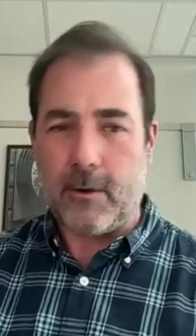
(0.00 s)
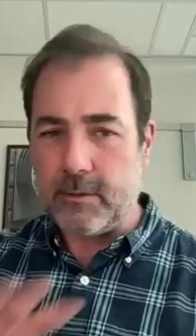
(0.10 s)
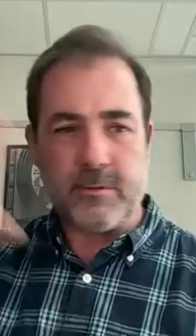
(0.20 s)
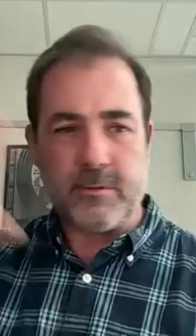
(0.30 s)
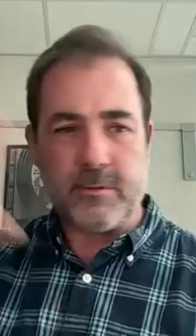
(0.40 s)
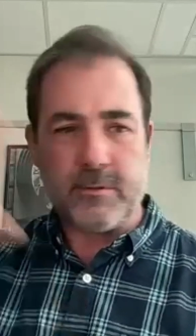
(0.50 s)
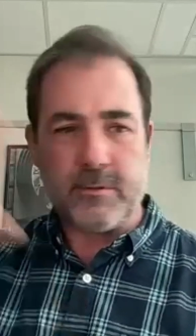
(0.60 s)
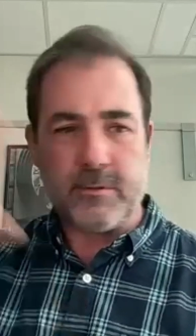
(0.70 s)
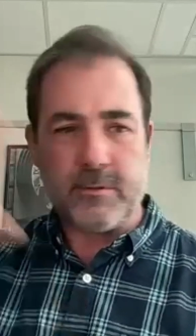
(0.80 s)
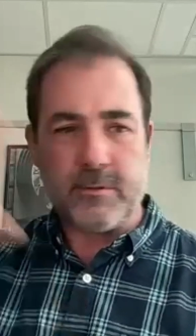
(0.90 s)
all sorts
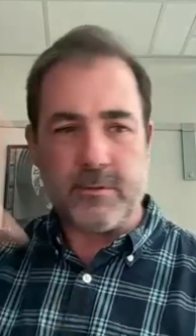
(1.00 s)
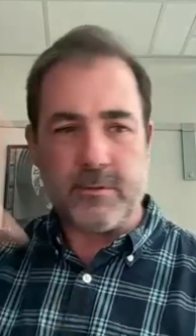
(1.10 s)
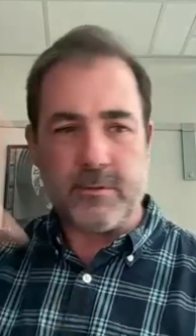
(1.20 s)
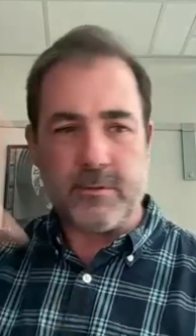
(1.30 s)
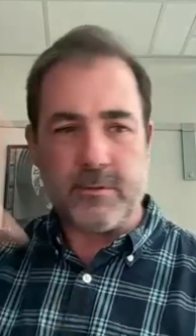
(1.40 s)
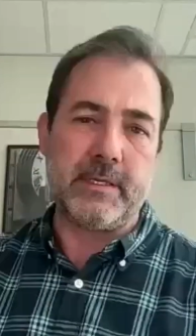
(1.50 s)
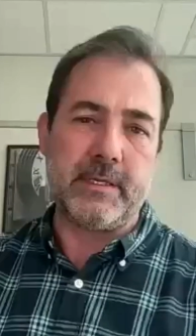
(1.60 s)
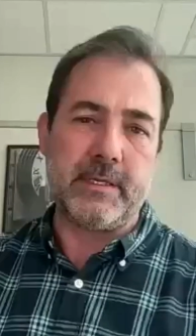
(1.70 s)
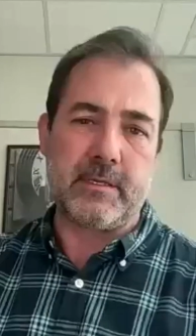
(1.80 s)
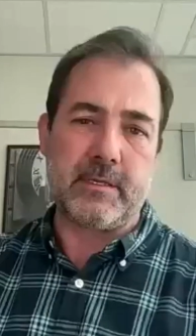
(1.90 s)
of weird
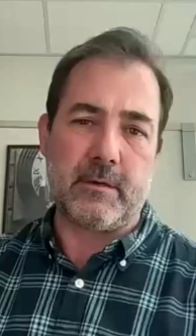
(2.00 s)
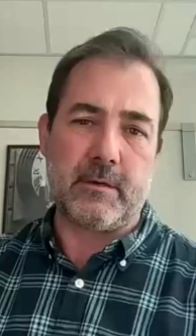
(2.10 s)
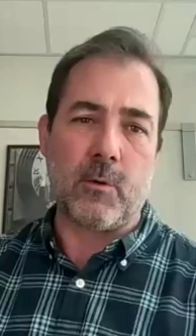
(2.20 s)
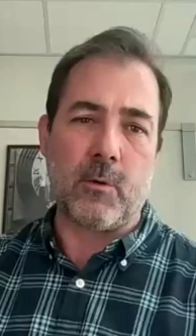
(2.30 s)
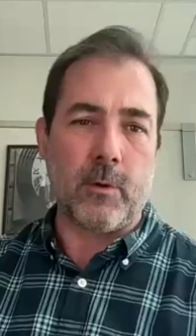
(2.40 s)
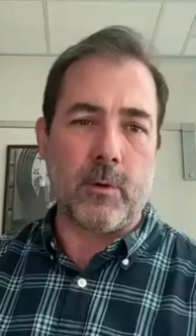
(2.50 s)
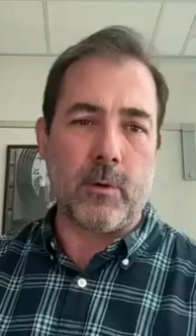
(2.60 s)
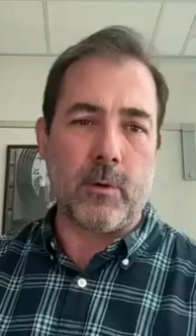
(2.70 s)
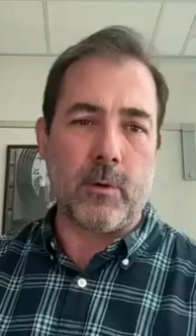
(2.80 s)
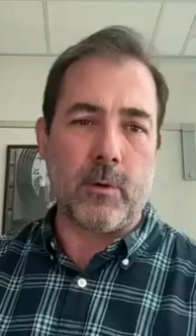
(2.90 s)
third-party labor
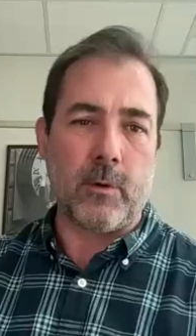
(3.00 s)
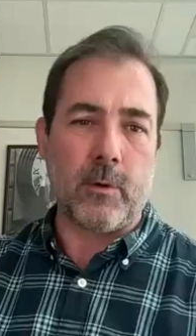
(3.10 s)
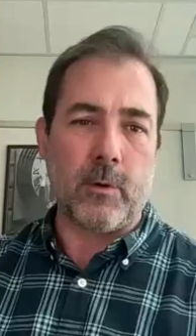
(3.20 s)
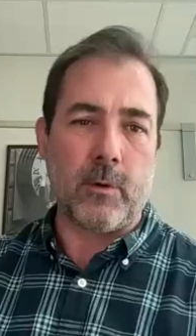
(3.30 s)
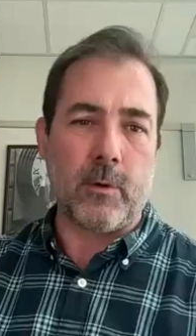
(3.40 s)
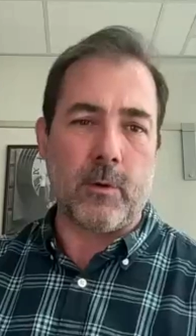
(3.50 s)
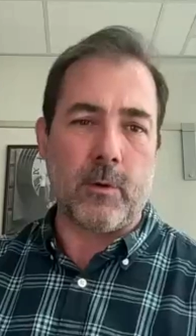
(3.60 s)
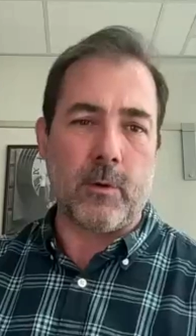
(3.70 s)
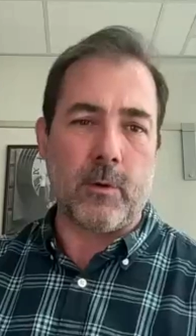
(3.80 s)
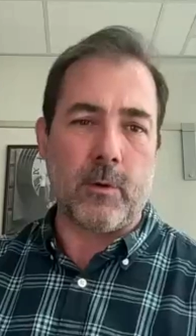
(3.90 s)
communities that are working
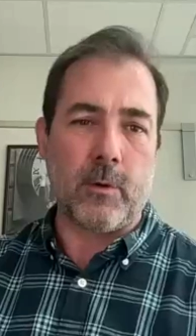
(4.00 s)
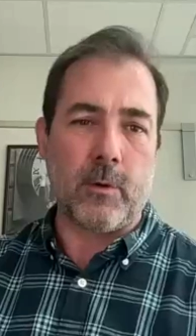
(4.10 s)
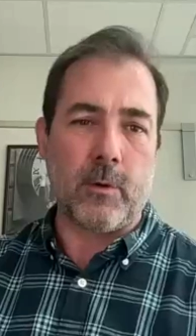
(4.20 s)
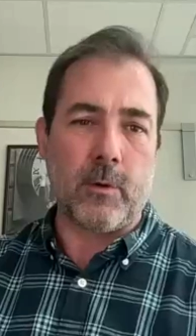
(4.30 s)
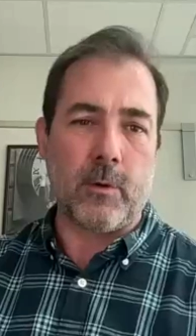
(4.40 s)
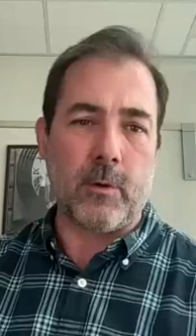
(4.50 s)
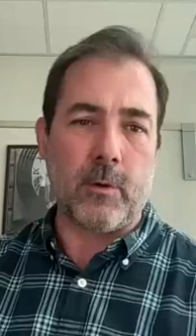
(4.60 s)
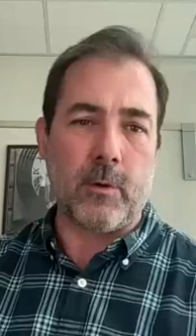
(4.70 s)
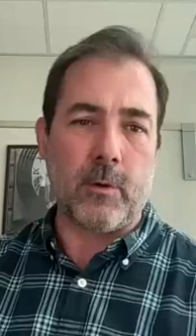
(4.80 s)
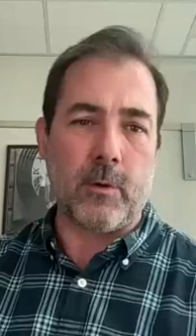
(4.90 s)
for
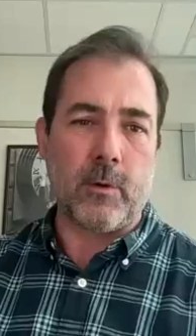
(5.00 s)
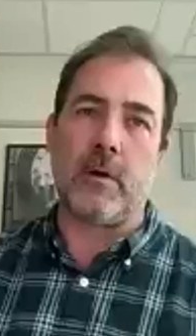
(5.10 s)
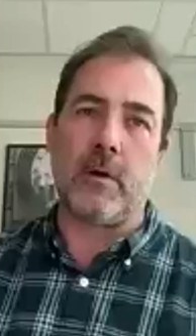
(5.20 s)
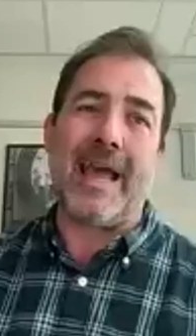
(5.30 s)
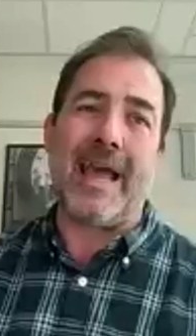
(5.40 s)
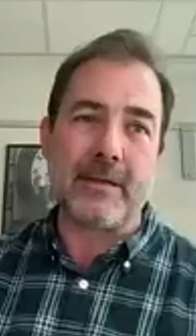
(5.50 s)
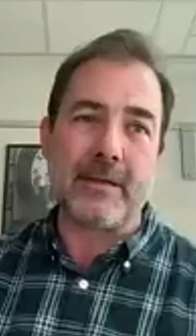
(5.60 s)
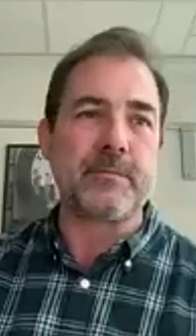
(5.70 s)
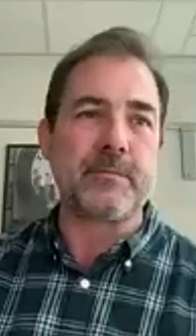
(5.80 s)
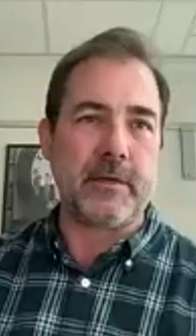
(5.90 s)
platforms but don't
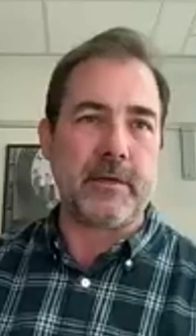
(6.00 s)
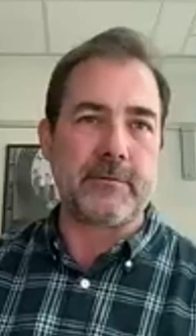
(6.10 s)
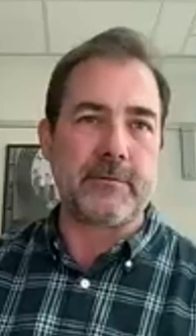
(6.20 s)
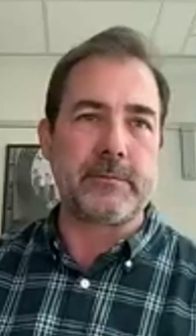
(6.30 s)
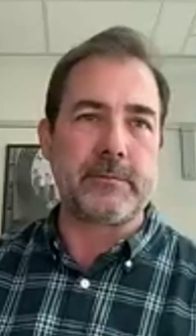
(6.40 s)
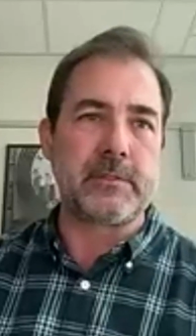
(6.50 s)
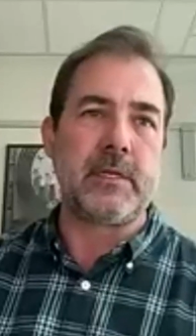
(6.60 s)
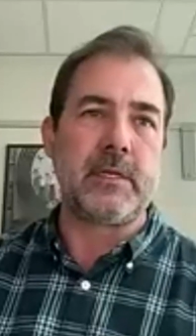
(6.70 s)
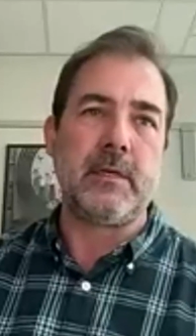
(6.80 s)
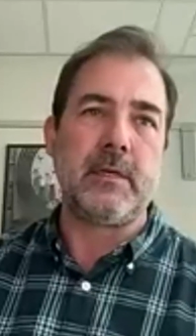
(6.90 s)
work at platforms.